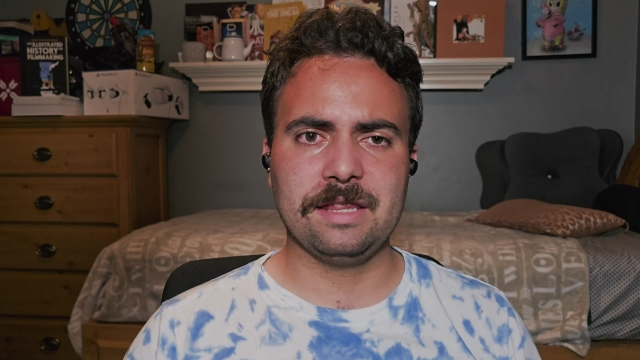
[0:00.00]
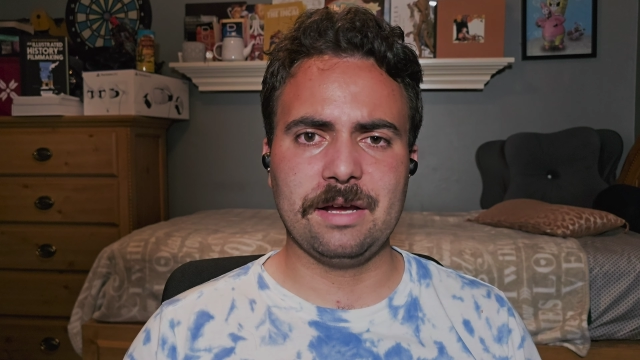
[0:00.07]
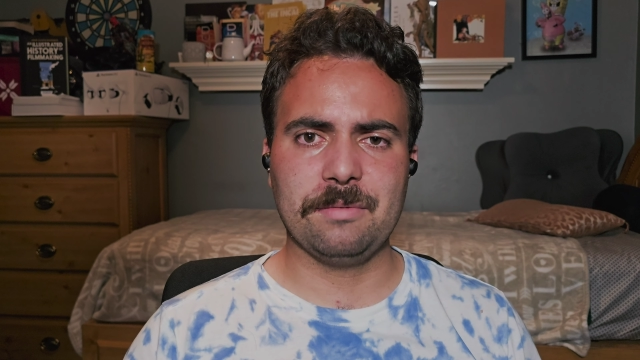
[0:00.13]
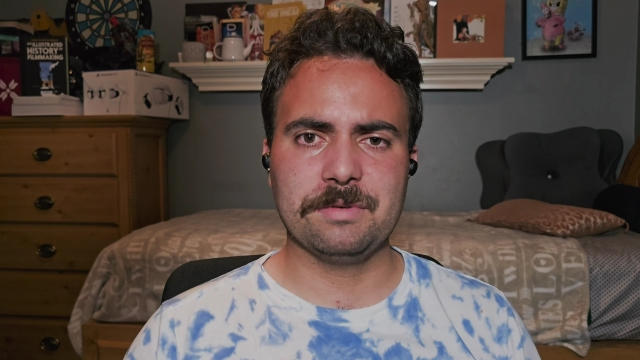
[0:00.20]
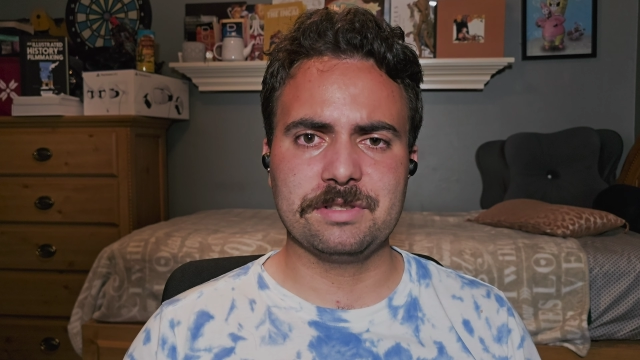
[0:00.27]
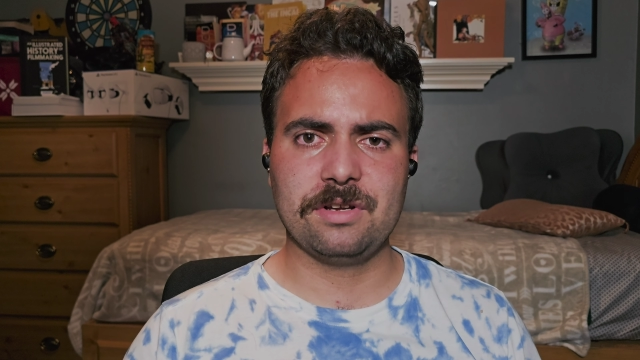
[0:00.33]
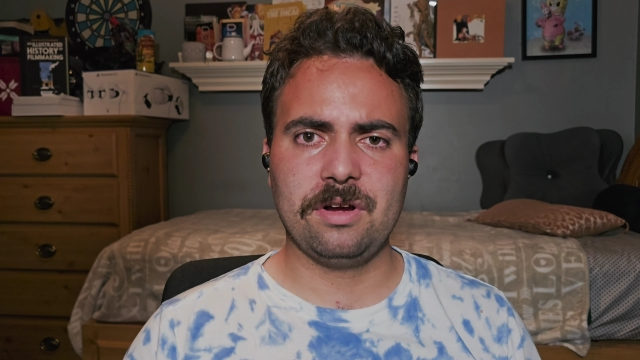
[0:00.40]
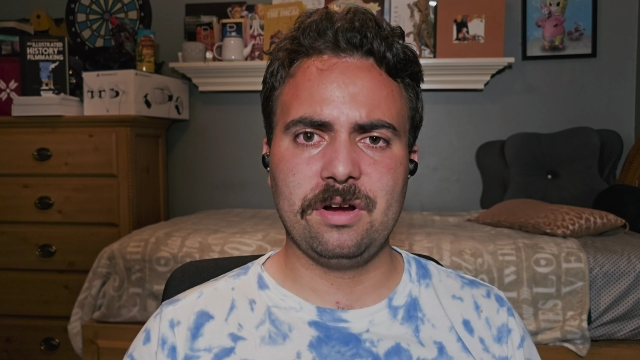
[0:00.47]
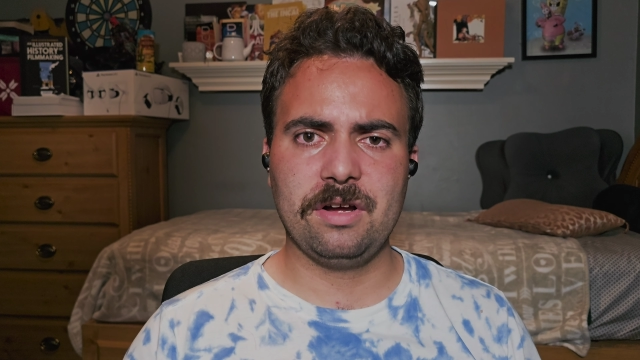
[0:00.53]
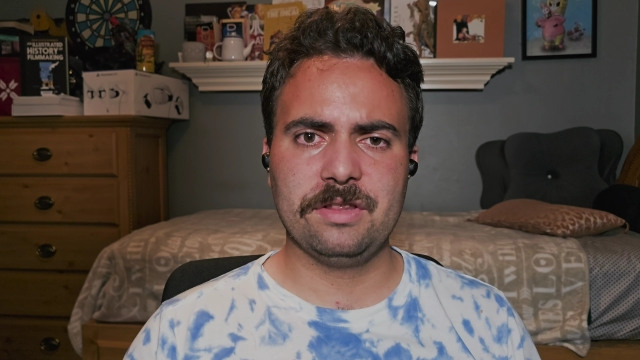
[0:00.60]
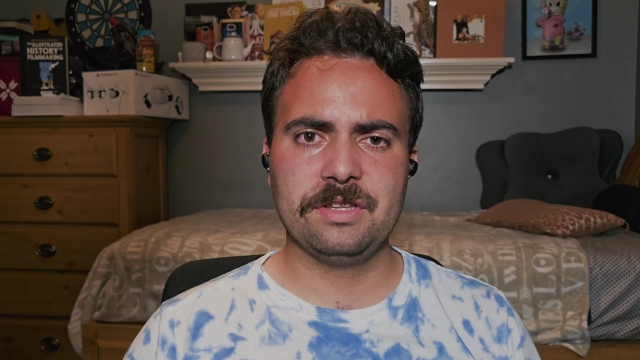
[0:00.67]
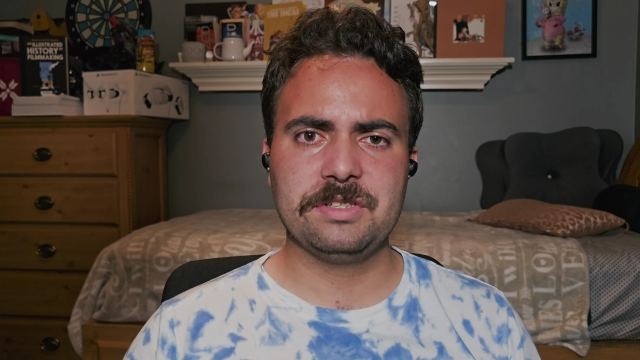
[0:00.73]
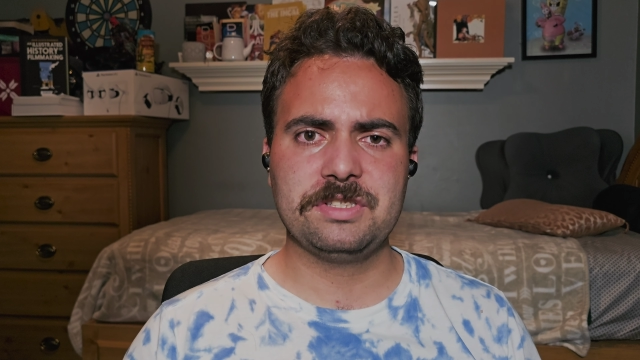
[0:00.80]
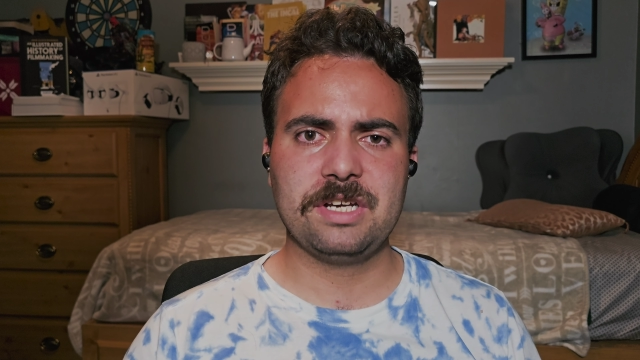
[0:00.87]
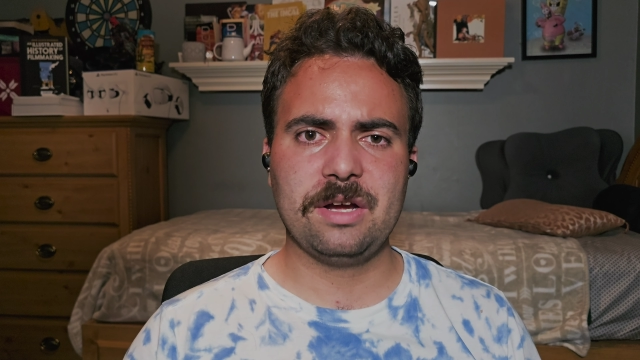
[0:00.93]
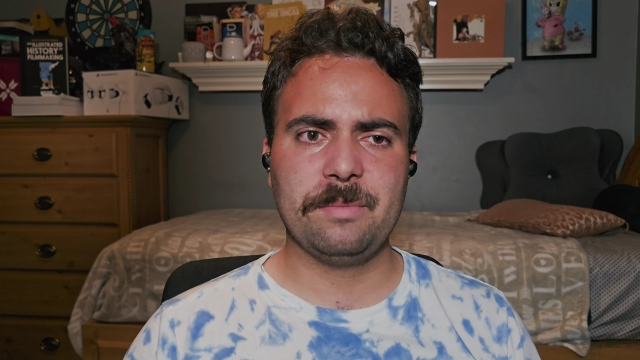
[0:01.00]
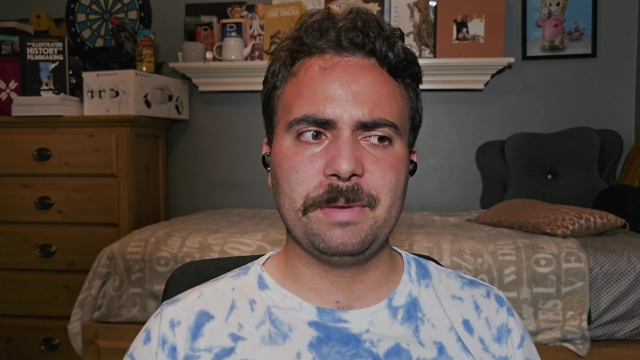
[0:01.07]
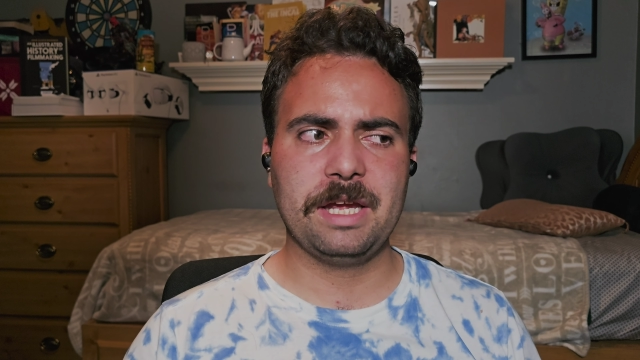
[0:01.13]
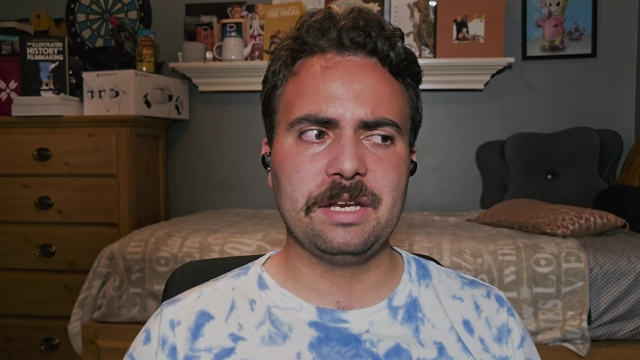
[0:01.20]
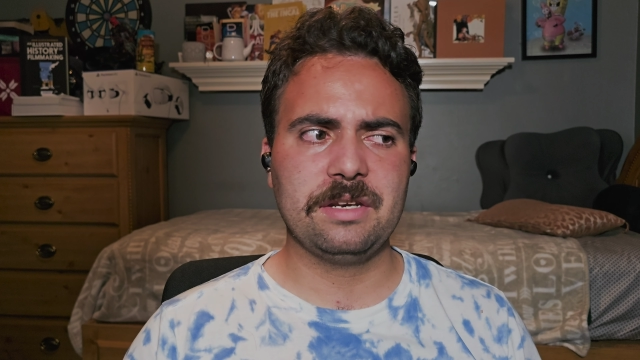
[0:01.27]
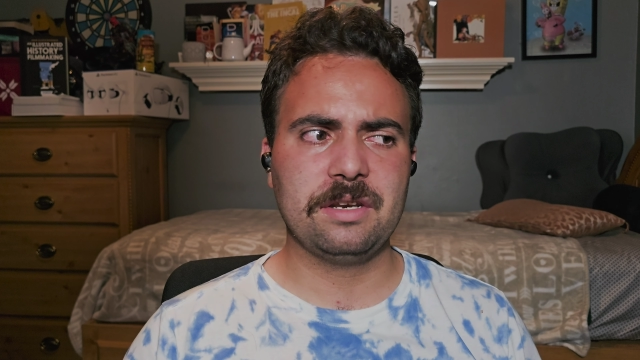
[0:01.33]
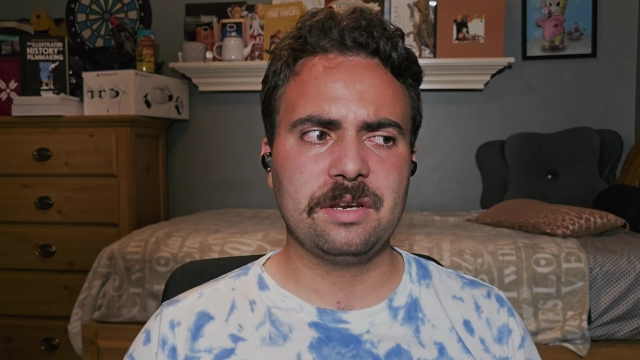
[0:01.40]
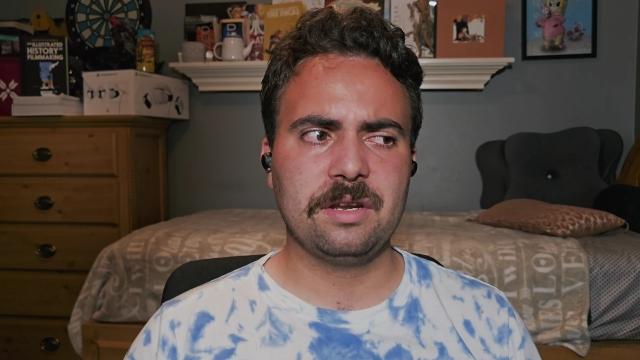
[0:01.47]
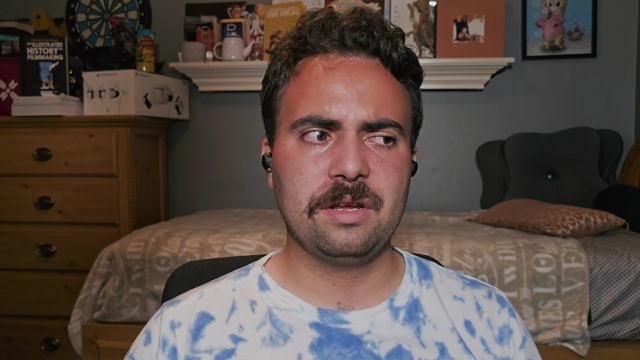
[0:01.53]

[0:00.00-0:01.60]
that was on the chow mein,